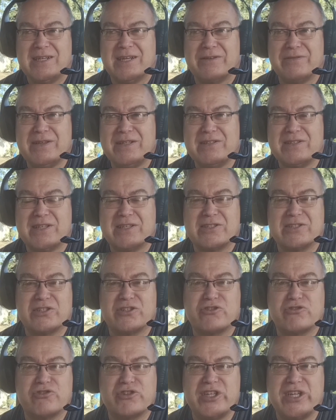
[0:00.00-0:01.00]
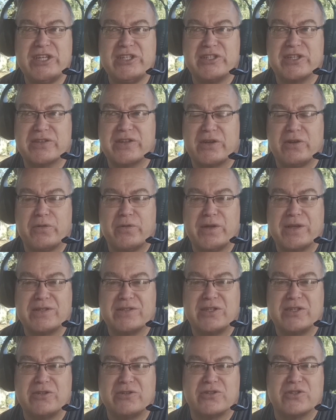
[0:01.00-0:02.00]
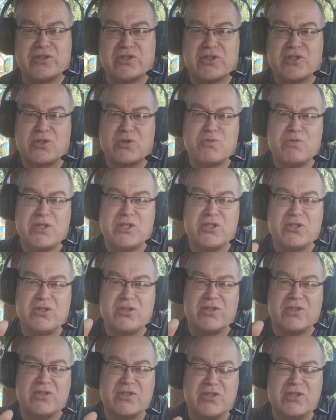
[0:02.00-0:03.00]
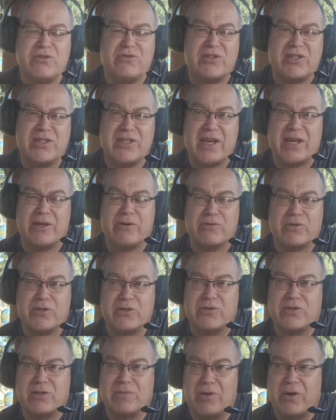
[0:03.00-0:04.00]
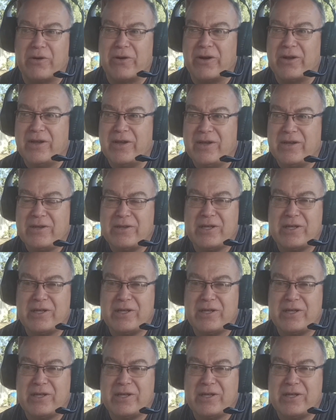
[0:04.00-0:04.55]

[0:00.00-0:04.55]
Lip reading: Now, these things are strategic. They're not things that you can just switch on and do today or do tomorrow.